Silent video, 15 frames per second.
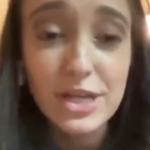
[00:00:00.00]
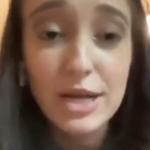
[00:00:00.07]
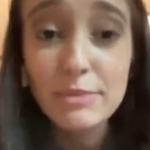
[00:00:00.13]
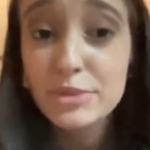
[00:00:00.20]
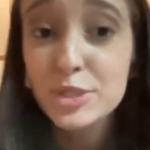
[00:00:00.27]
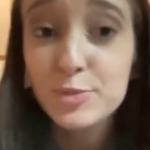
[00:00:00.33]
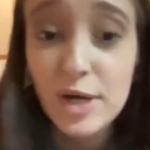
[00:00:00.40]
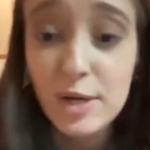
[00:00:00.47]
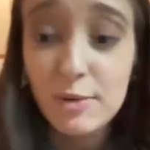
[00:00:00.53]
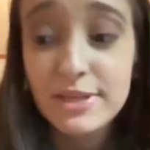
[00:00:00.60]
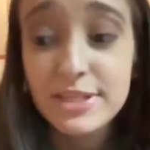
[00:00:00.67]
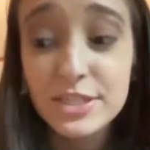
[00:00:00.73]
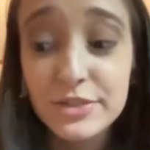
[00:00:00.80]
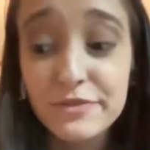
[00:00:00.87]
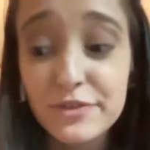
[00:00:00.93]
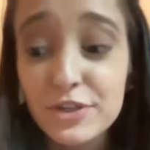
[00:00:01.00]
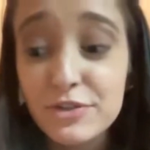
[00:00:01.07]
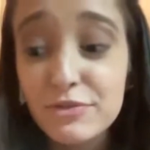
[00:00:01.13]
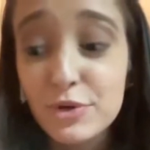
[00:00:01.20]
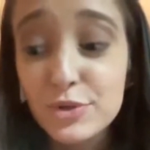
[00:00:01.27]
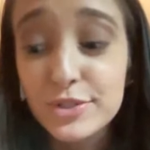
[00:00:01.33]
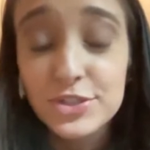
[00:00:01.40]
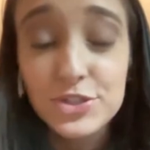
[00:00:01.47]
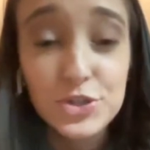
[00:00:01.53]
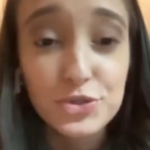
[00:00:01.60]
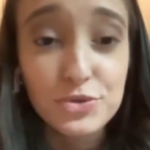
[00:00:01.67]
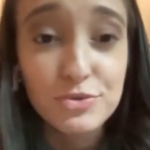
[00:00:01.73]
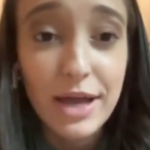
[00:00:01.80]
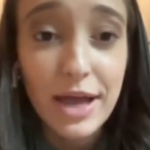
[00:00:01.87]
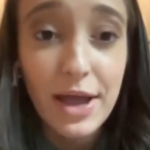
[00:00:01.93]
So I'm just proud of myself for enrolling
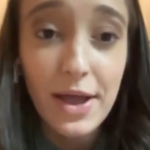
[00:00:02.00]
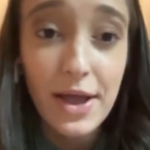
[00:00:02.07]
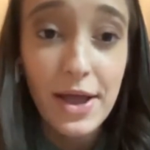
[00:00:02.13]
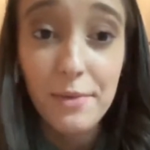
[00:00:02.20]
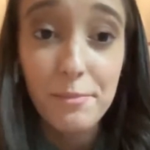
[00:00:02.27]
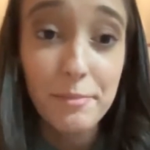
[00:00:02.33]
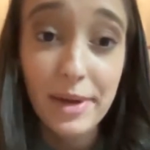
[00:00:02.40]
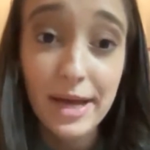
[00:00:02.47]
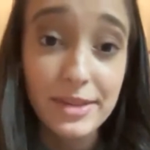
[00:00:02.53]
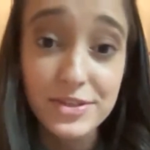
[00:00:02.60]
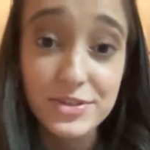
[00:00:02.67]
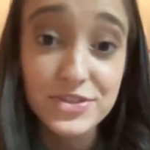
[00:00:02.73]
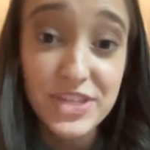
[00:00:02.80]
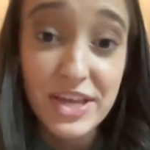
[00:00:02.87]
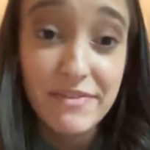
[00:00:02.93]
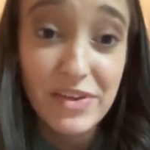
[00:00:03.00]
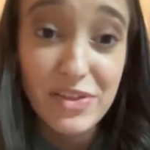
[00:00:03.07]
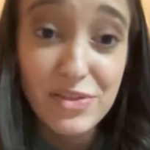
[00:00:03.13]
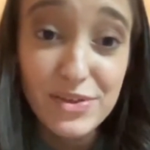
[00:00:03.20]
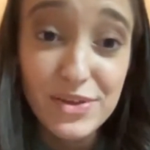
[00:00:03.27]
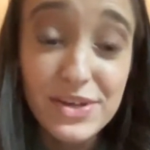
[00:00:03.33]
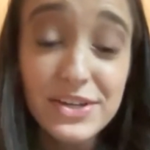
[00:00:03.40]
two at by the seventh.